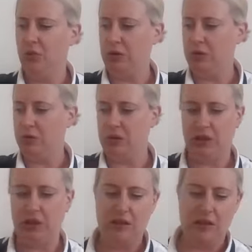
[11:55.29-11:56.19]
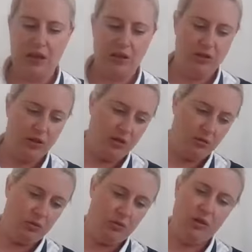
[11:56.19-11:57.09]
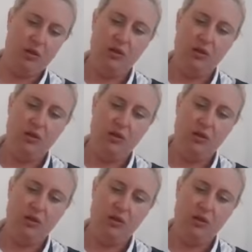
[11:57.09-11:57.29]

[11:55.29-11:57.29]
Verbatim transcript: perhaps slightly less age than the other one.